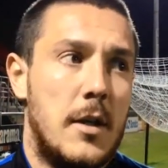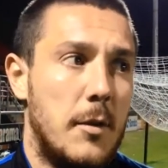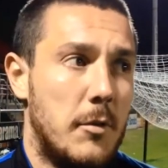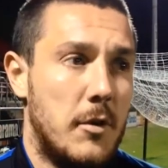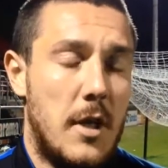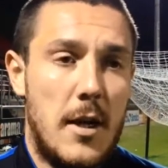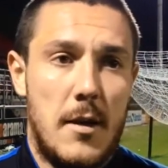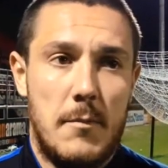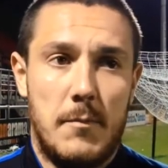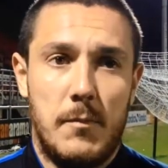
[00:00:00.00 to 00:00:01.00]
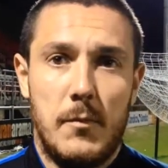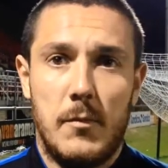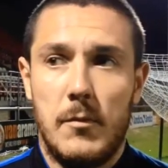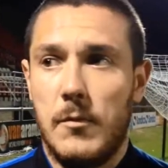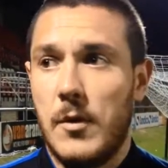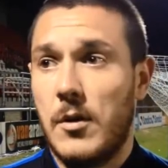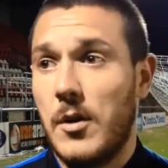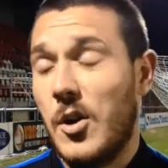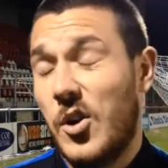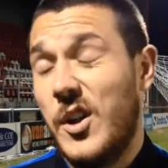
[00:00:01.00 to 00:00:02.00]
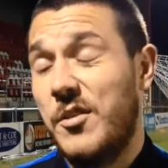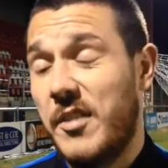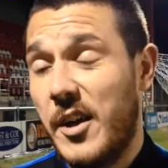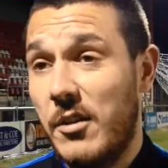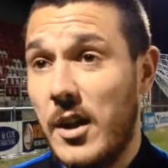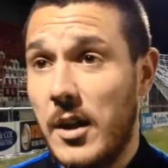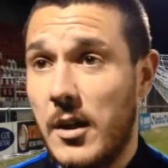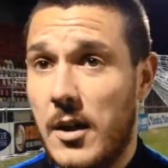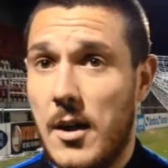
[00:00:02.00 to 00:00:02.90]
typical non-league fight, really.